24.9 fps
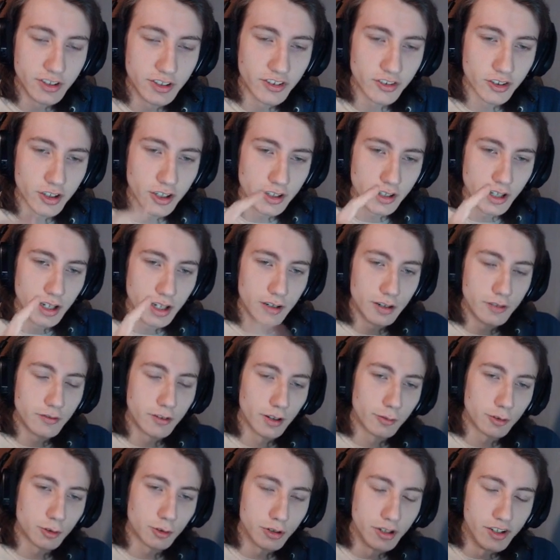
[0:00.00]
click on that if you're
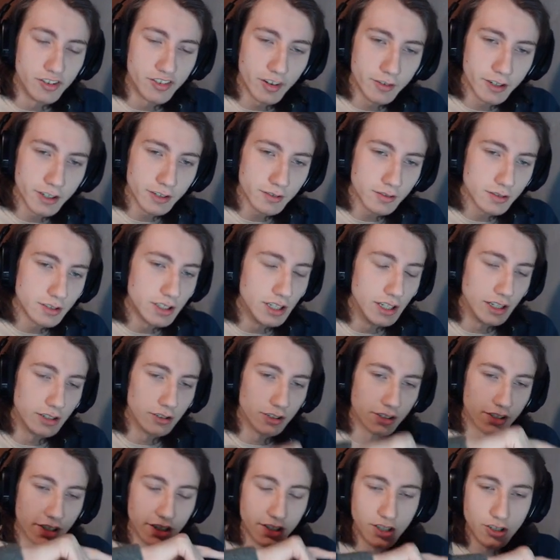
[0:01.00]
level 27, and it'll
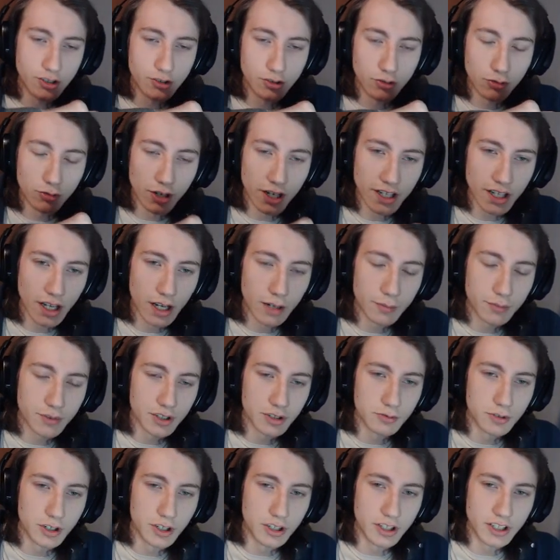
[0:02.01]
take you right up to
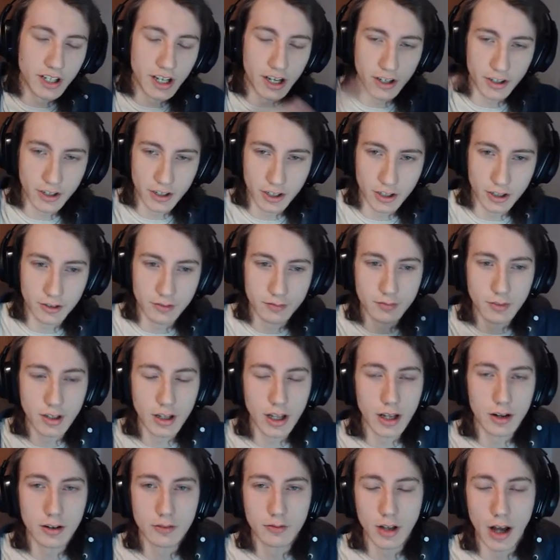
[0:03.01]
where you gotta go
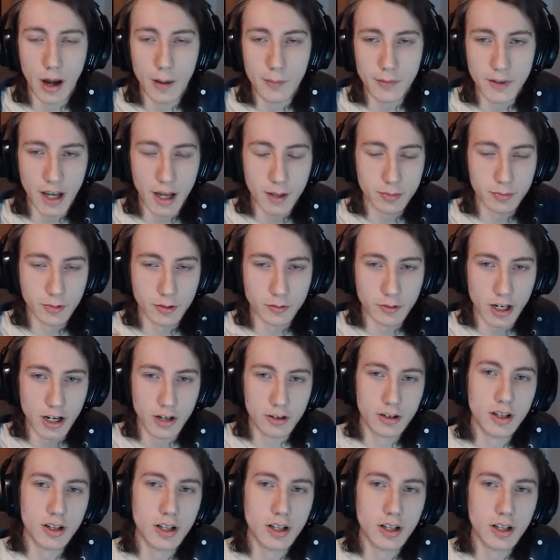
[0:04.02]
on the optimal route.